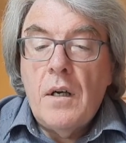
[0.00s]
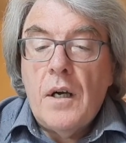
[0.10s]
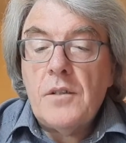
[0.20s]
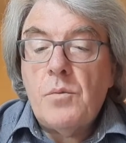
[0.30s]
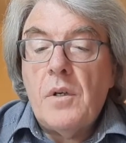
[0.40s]

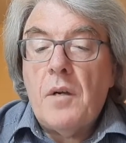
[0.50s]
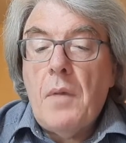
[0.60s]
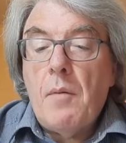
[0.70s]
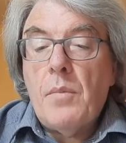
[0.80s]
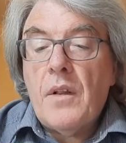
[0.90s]
as we
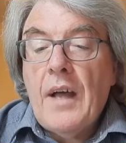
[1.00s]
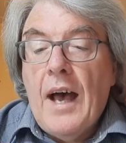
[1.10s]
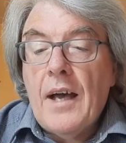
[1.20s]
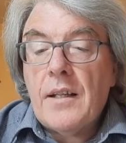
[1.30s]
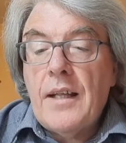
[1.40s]
remember the
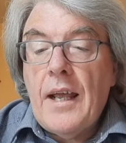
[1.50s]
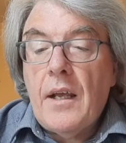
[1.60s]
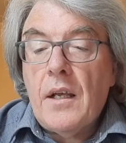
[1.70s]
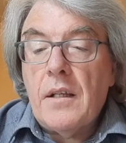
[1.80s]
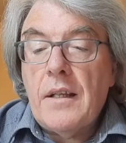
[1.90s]

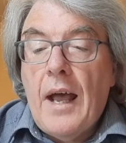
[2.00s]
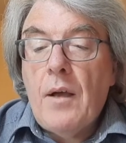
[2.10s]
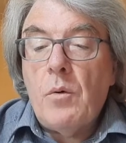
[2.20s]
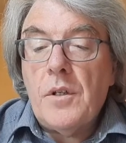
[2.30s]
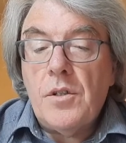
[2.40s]
heartache and
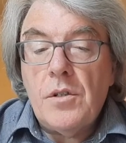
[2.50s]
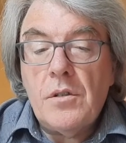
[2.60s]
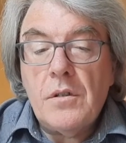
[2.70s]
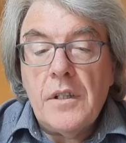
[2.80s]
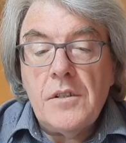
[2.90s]
anguish
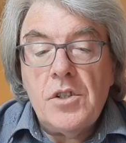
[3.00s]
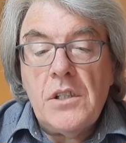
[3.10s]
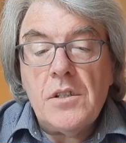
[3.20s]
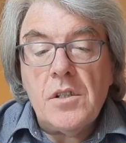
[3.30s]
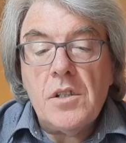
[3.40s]
that
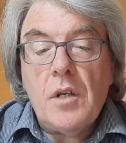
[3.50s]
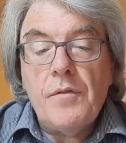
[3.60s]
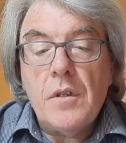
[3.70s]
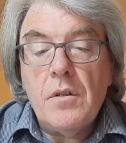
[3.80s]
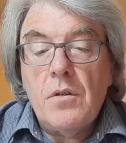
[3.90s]
Jesus
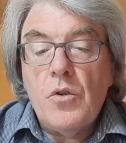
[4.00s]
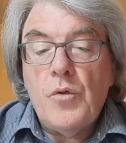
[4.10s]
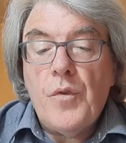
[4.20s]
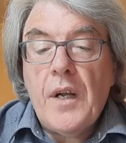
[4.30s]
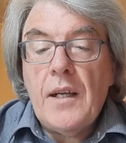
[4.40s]
suffered on Good
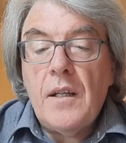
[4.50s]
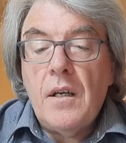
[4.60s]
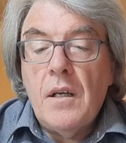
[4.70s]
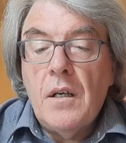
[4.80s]
Friday,